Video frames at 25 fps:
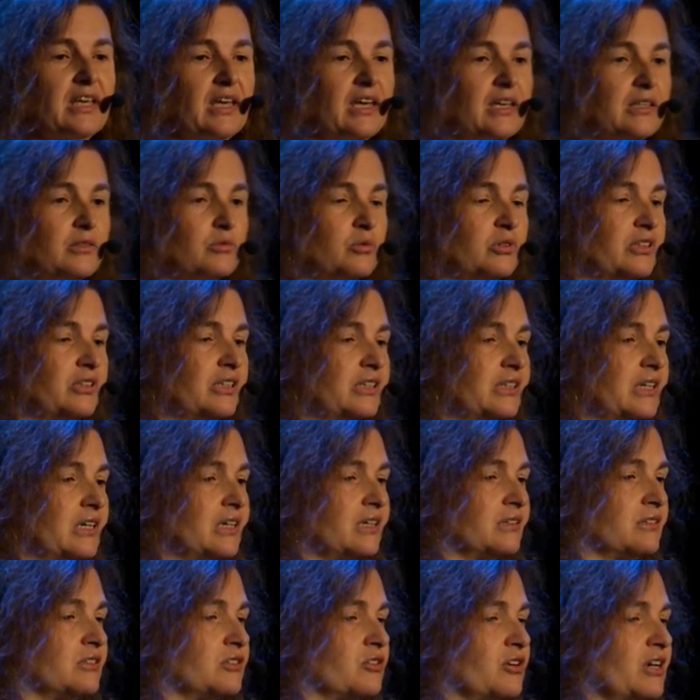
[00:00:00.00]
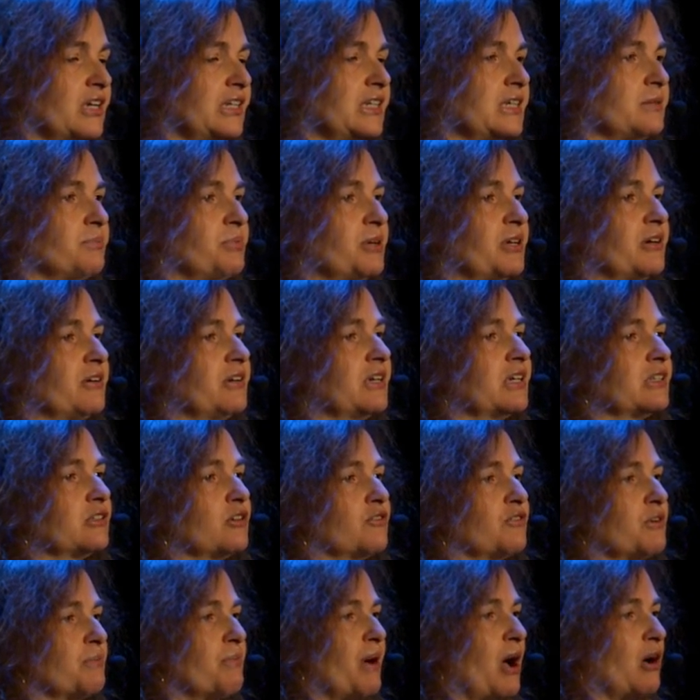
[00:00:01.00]
And within a training period
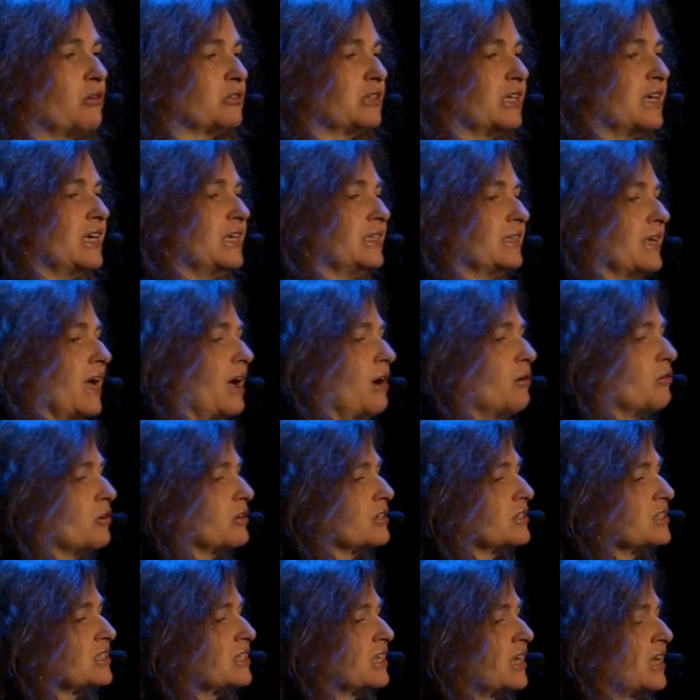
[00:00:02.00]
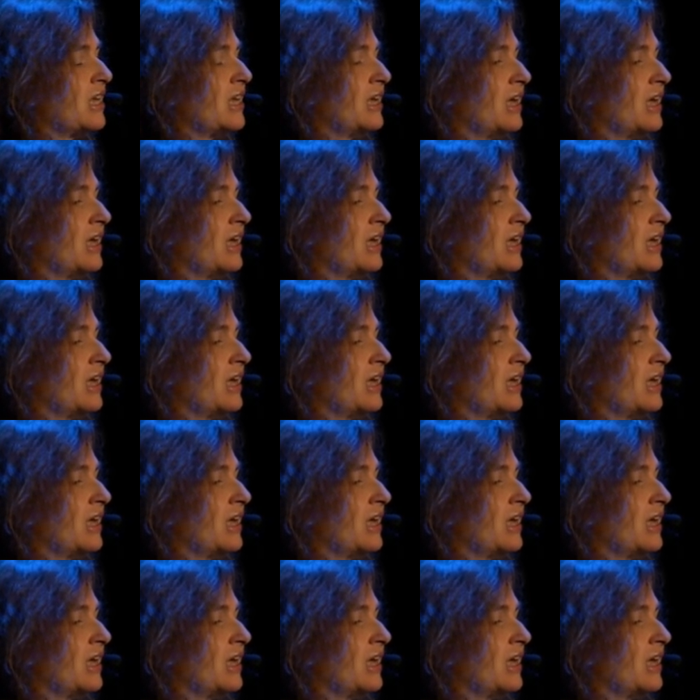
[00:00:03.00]
of about eight hours,